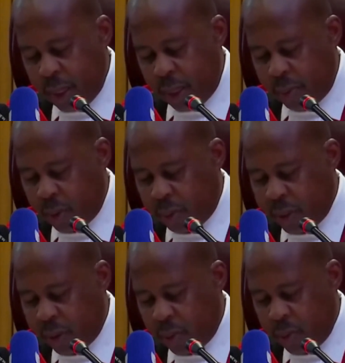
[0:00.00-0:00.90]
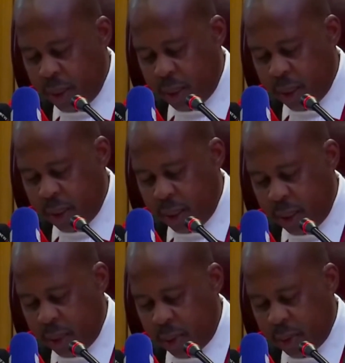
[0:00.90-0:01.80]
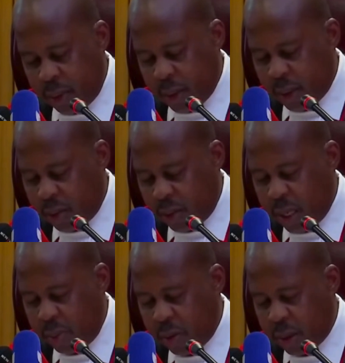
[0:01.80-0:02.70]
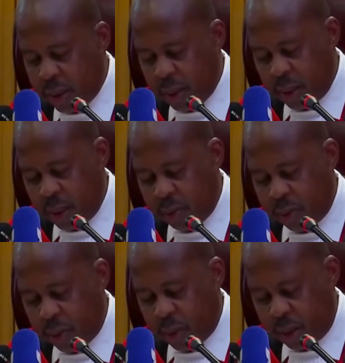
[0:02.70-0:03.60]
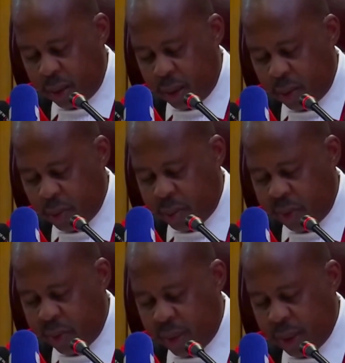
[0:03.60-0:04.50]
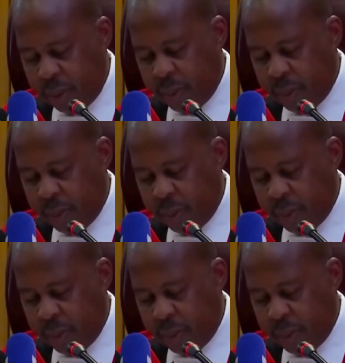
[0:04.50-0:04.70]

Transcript: I am not persuaded that the accused is a suitable candidate for correctional supervision.